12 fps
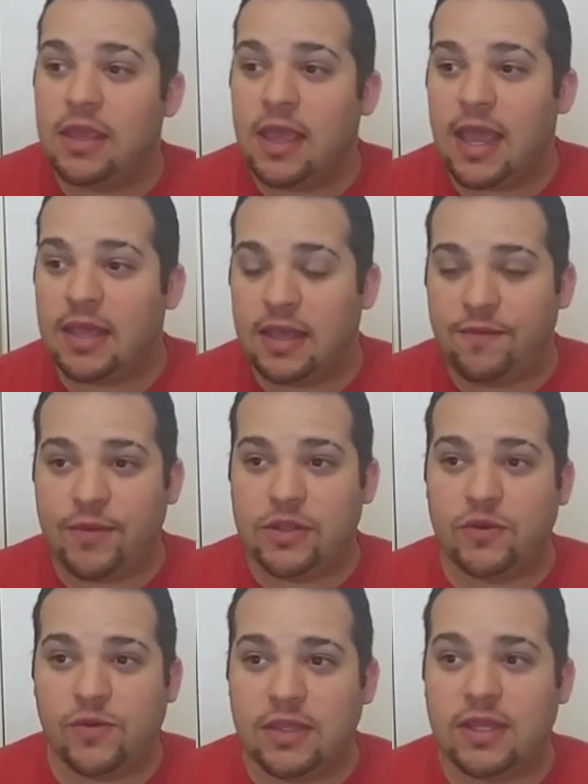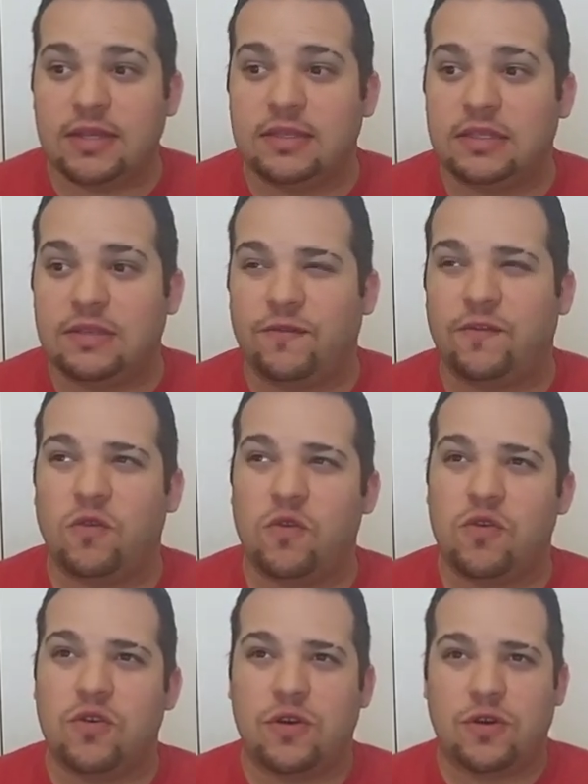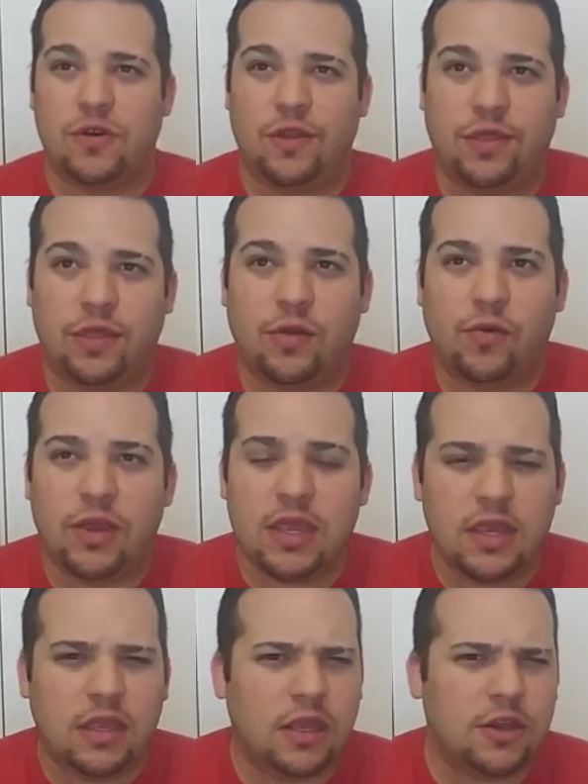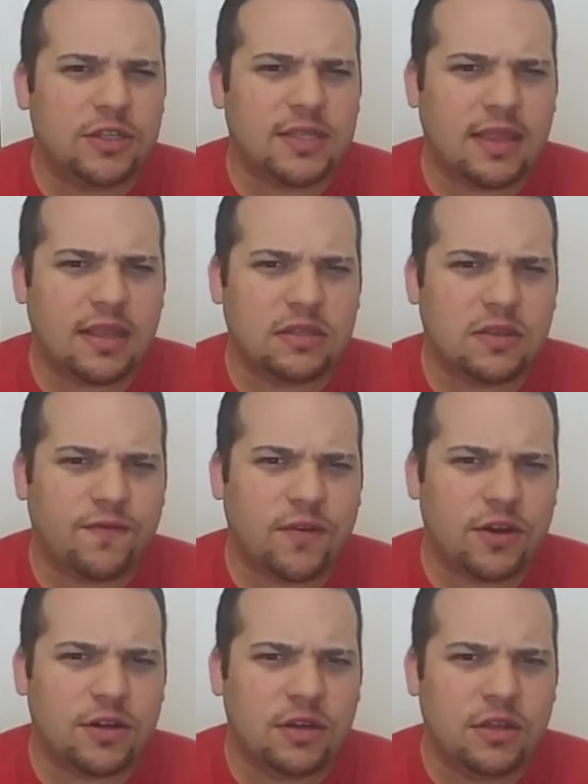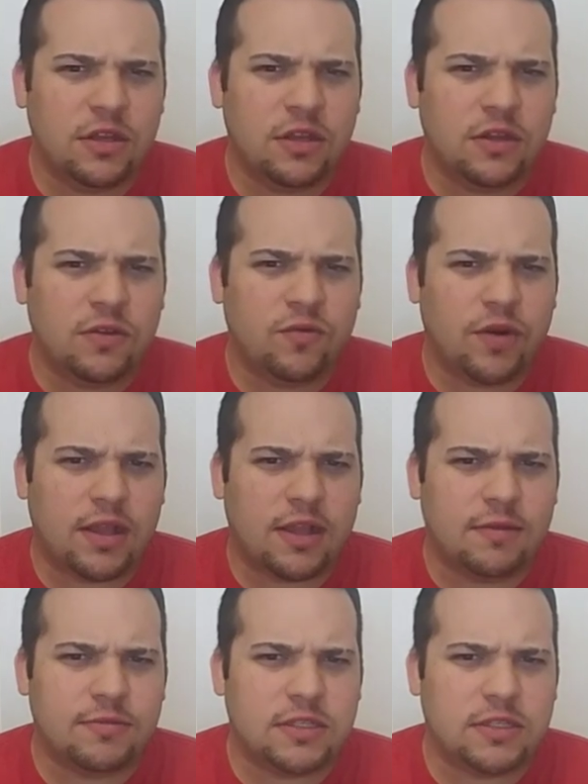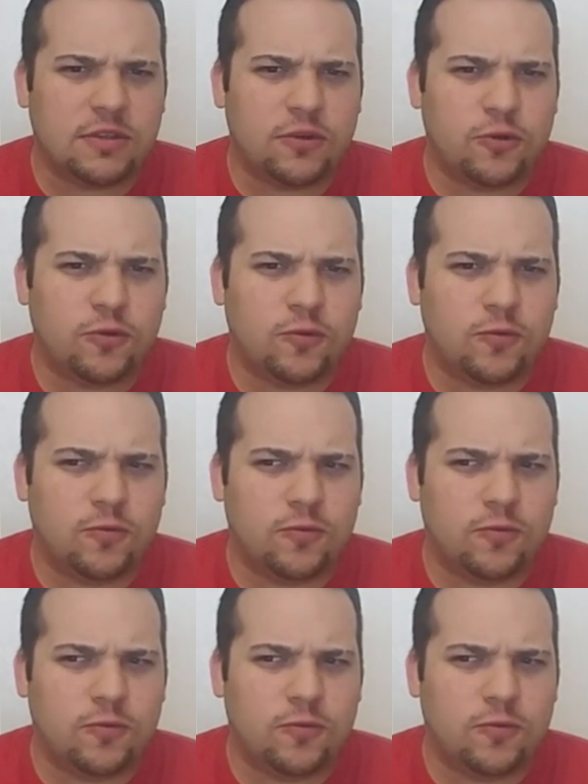and they've been doing this for 3 years, I think, so far, when it comes to